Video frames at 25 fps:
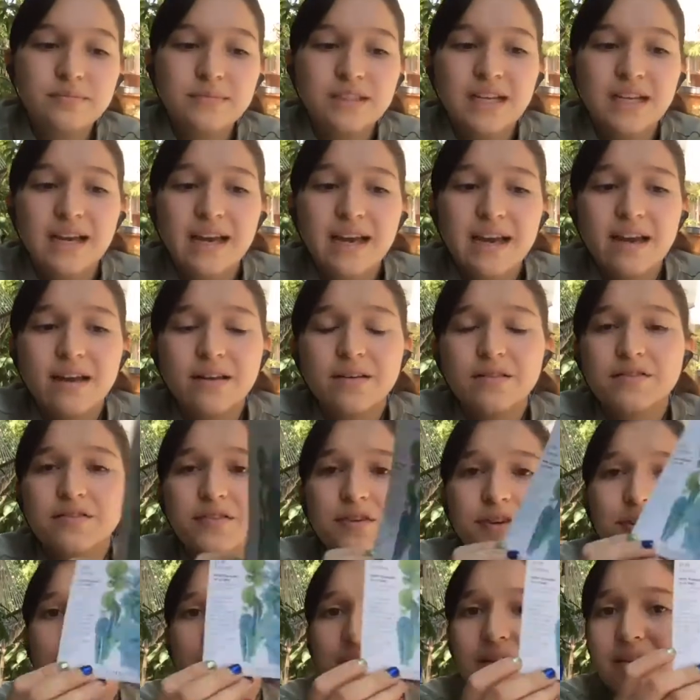And
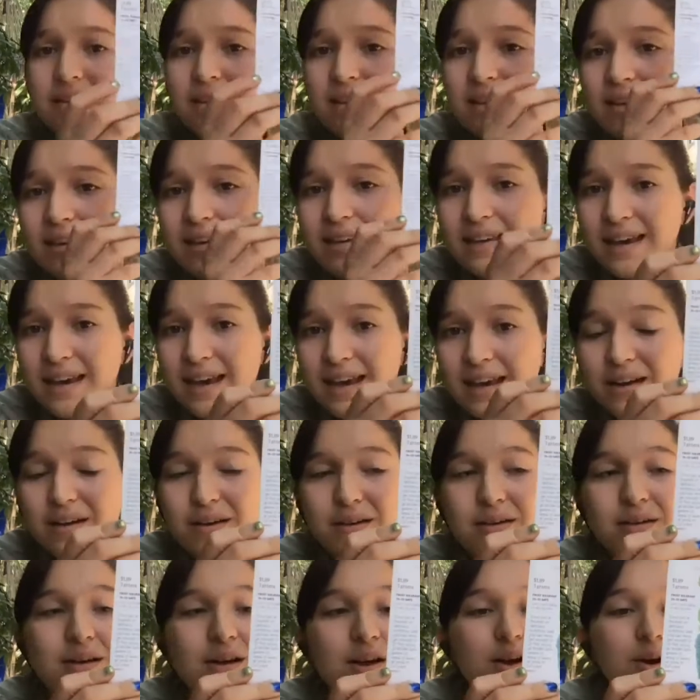for the
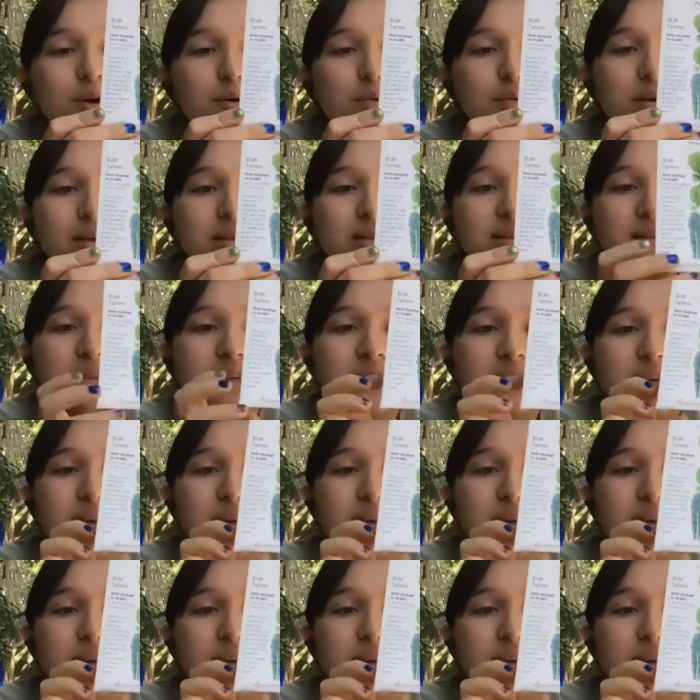kale, we see